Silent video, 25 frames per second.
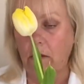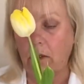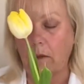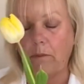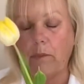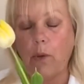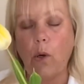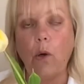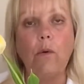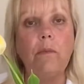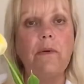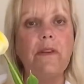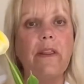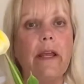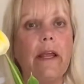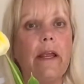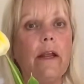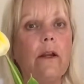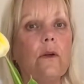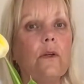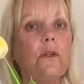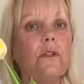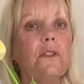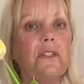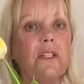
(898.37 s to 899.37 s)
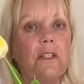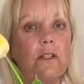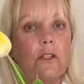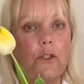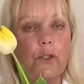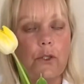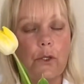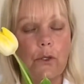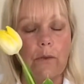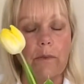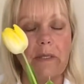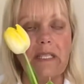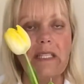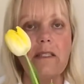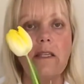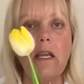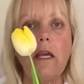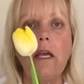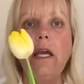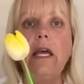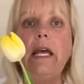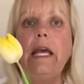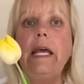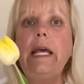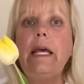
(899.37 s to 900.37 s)
bulb of the hairs and the dermis.
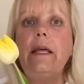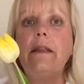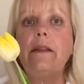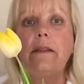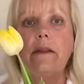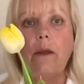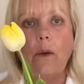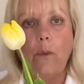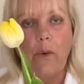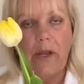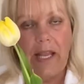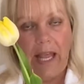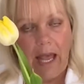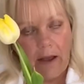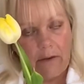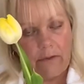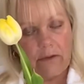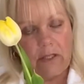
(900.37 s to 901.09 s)
We have to